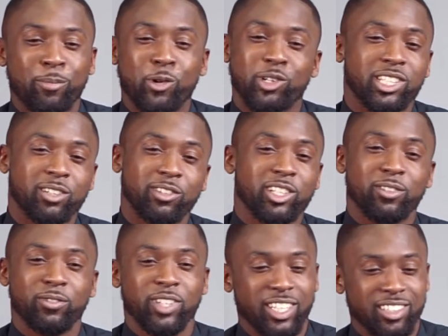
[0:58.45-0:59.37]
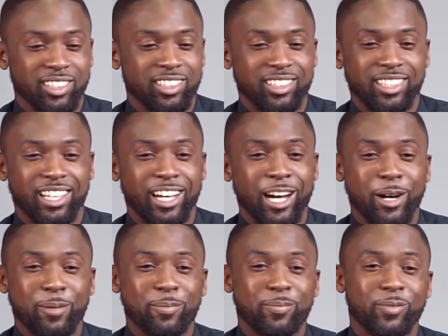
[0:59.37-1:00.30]
most of us face
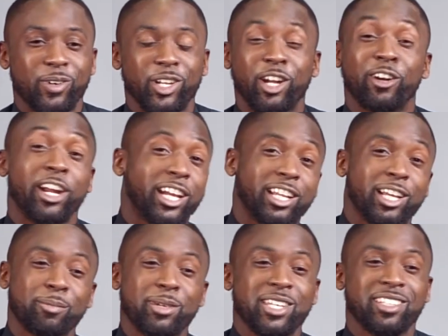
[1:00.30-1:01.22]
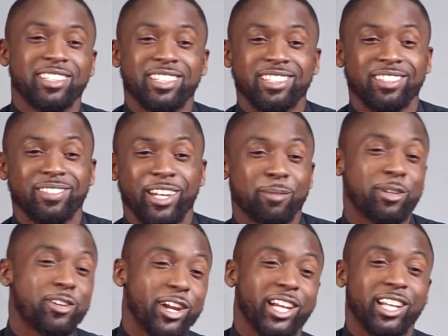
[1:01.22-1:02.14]
um, on a regular basis, whether it
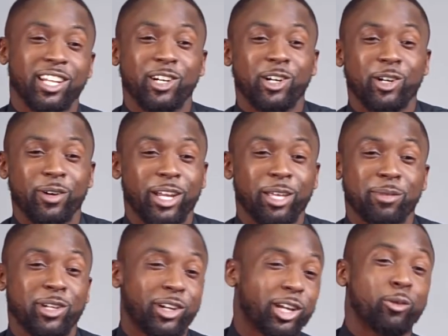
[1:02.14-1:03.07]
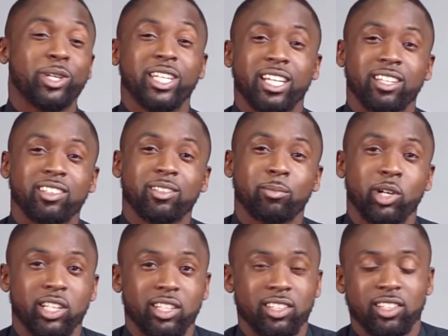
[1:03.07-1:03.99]
be regular, whether it be on a weekend, but it's